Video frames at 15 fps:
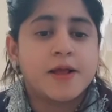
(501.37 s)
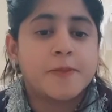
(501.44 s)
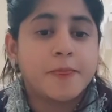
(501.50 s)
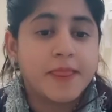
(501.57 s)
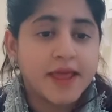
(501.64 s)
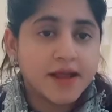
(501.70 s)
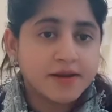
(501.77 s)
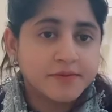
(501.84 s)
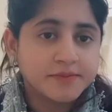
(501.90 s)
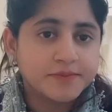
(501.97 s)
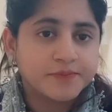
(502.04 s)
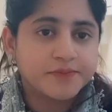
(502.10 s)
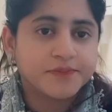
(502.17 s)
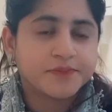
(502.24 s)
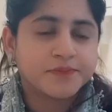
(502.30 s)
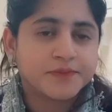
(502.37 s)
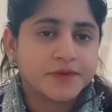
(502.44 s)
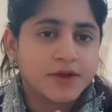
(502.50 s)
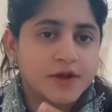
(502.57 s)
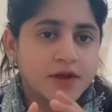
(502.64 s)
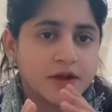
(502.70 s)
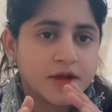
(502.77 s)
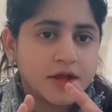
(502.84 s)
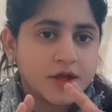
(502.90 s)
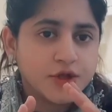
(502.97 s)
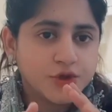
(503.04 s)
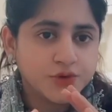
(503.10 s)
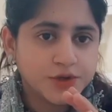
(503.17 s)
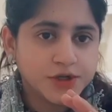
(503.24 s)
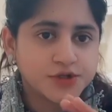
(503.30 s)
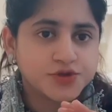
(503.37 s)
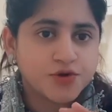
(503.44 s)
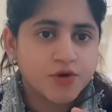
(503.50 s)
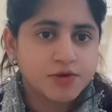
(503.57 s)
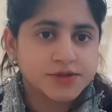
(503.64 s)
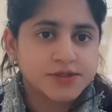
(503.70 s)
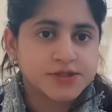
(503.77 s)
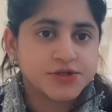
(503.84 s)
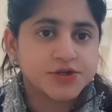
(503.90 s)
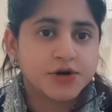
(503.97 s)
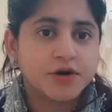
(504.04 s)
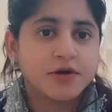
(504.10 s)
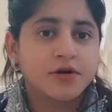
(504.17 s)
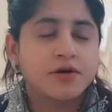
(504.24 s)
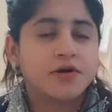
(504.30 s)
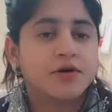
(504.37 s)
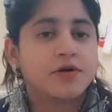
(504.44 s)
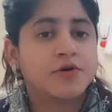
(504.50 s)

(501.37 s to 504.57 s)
then you need to consider